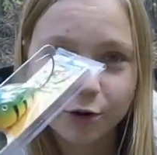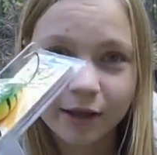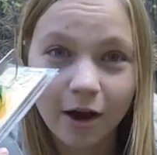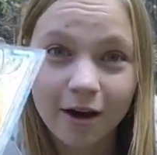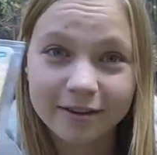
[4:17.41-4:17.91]

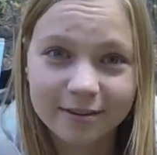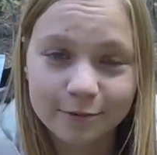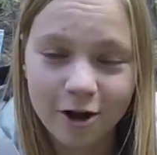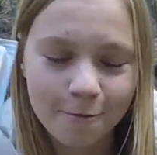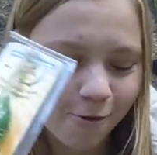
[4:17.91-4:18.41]
Pretty awesome
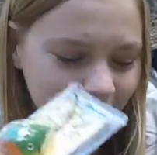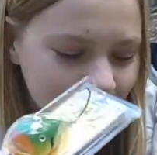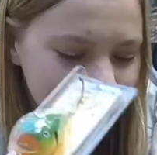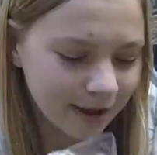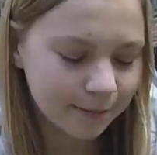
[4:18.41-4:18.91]
topwater
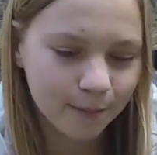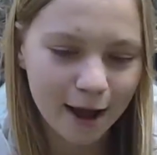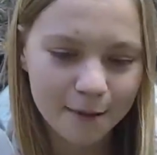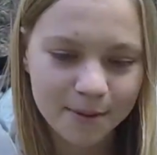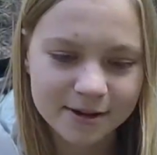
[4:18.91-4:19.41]
bait, in
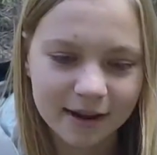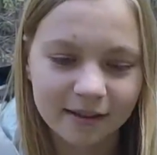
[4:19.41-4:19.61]
my opinion.